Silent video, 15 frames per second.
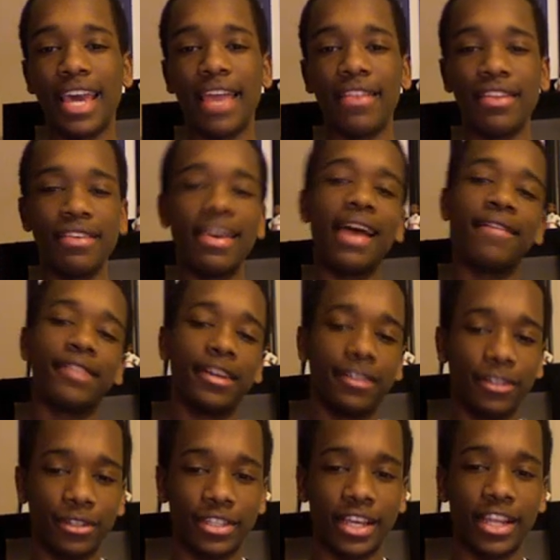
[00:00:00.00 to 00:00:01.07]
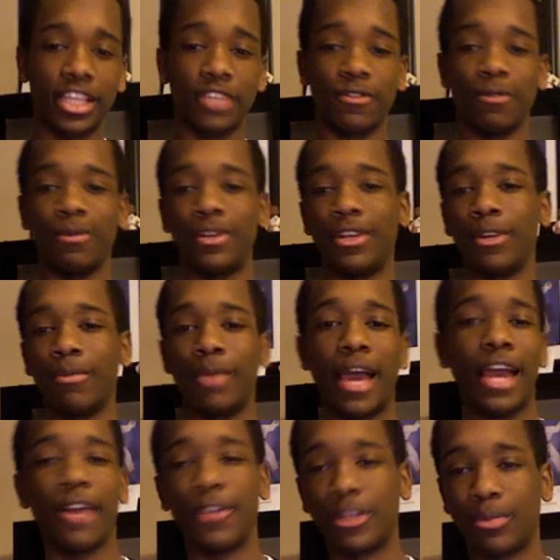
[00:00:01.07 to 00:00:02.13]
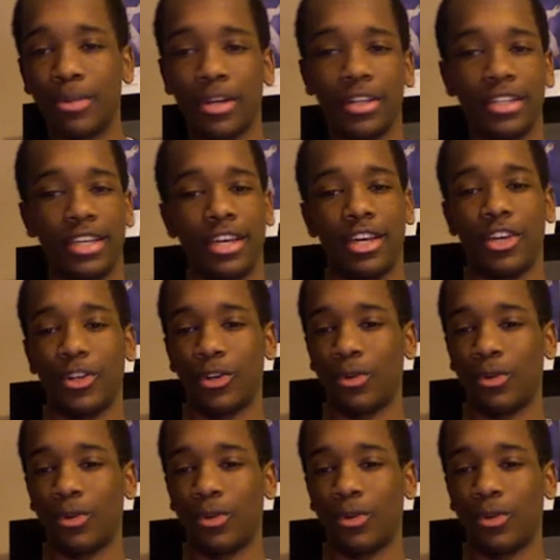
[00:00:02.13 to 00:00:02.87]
And then you have other settings for when your battery's plugged in,